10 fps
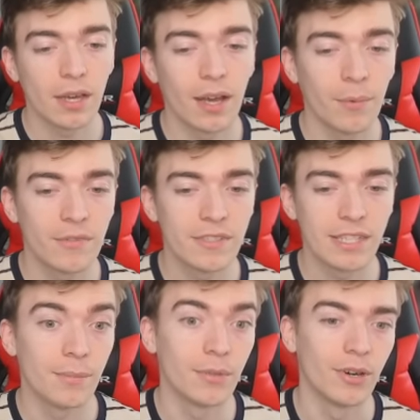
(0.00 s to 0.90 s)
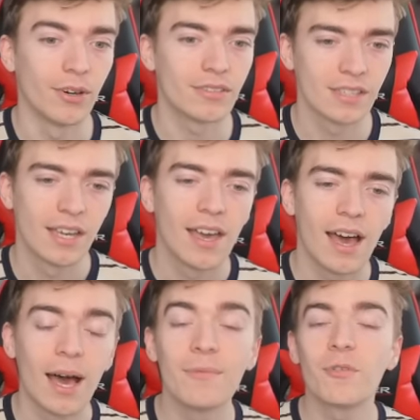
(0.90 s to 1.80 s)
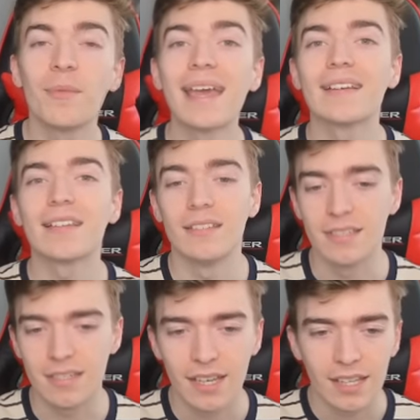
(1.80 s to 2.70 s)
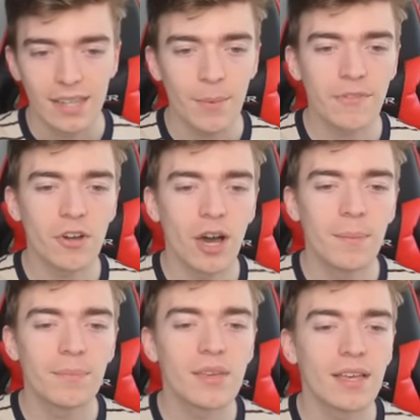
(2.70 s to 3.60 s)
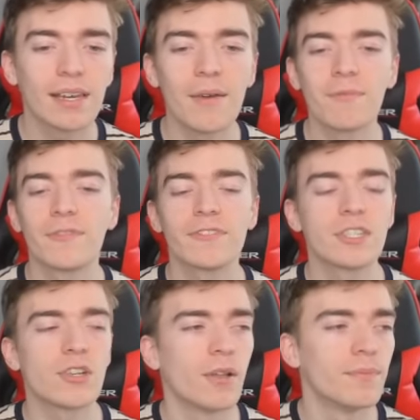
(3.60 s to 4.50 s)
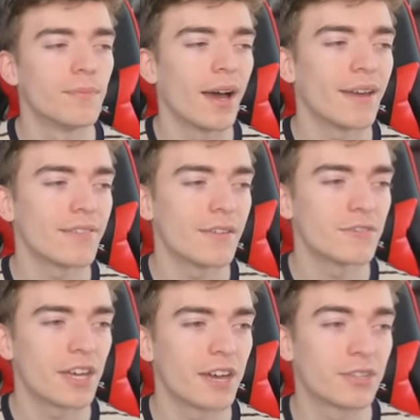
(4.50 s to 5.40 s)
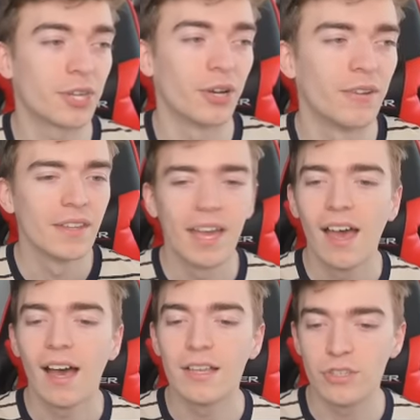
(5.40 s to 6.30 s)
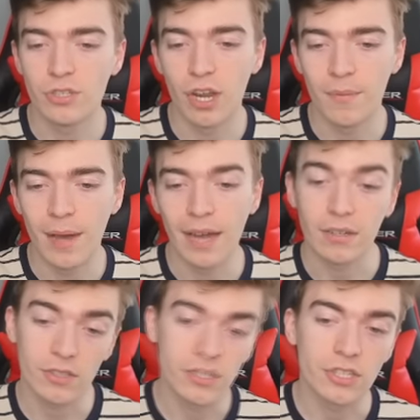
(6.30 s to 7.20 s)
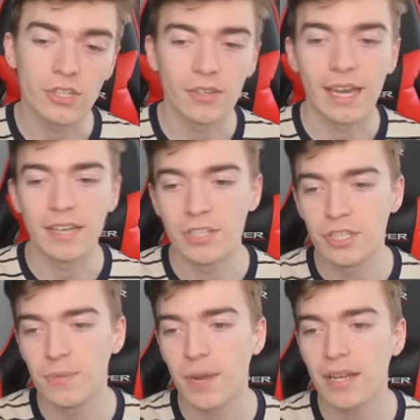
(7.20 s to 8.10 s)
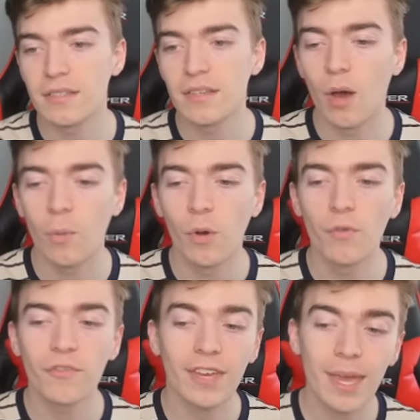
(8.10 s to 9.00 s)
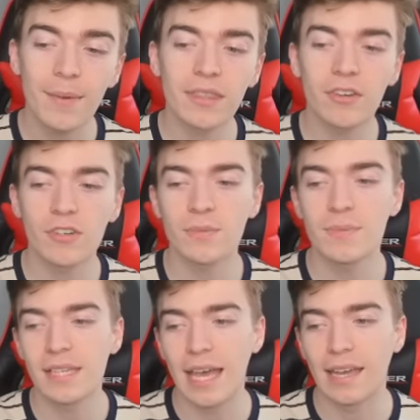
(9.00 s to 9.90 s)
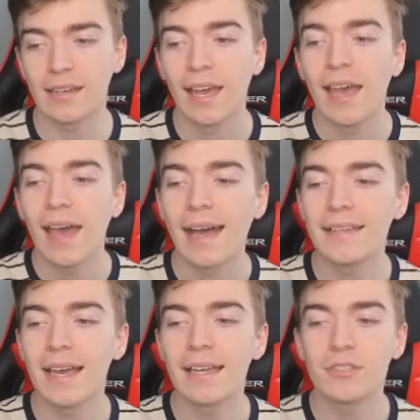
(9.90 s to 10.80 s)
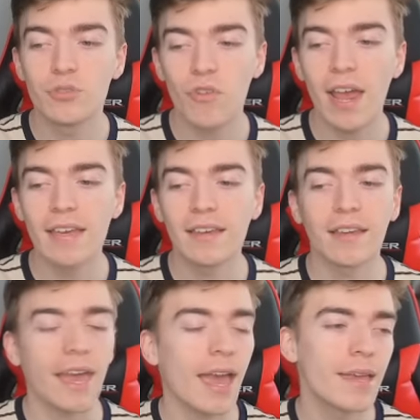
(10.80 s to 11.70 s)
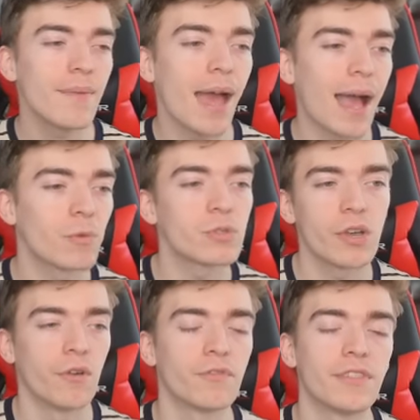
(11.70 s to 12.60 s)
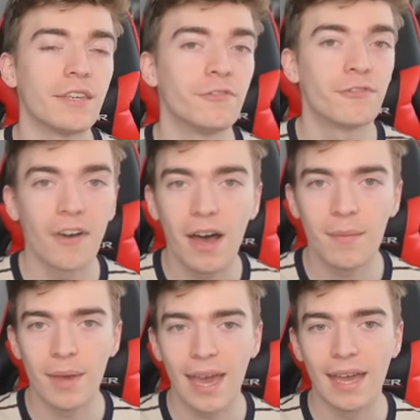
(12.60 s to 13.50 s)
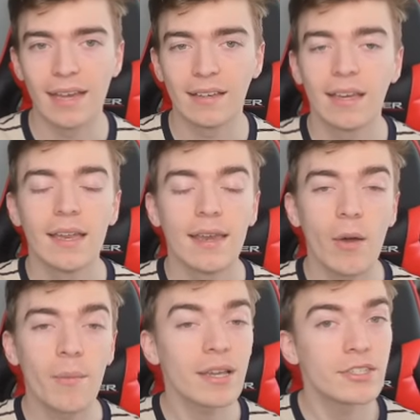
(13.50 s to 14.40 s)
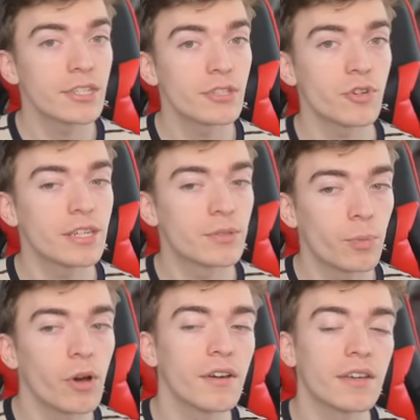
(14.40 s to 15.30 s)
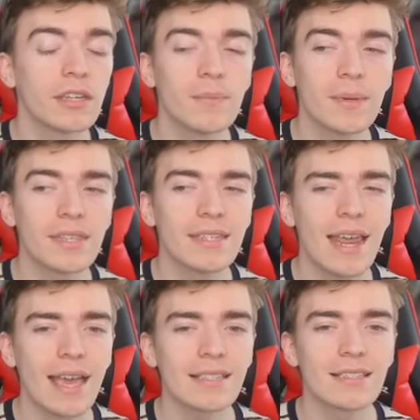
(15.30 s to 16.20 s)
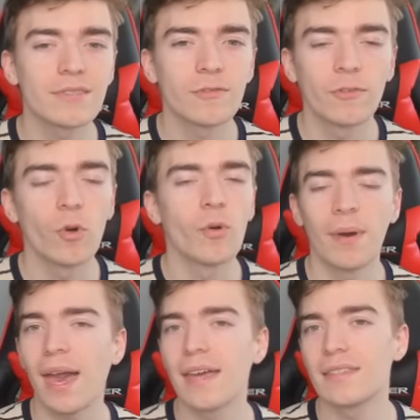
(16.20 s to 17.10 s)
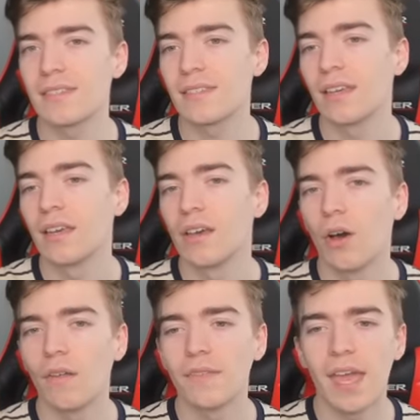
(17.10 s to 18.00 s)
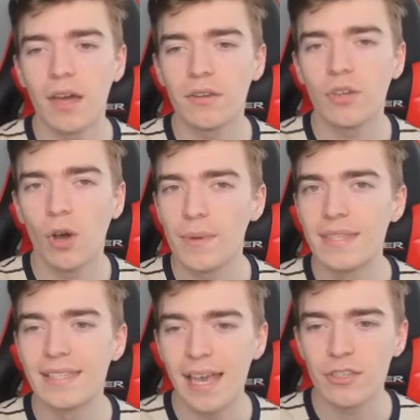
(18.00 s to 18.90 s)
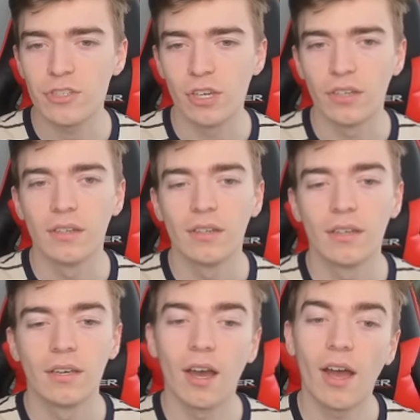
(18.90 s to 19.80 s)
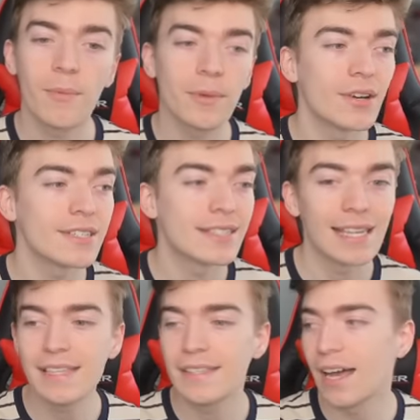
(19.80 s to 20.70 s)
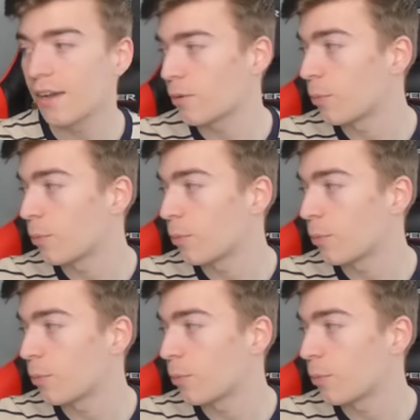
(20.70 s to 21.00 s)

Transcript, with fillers: Obviously I'm not. I'm from England. Then we've got a Glyptodon, my favourite dinosaur. A snowman, cost you 2k. Gingerbread, a wolf, came out of the Christmas egg. And a drake came out of the farm egg. Now I'm actually intrigued. What are going to be the next 4 pets on the uncommon section? Alright, we got a silly duck,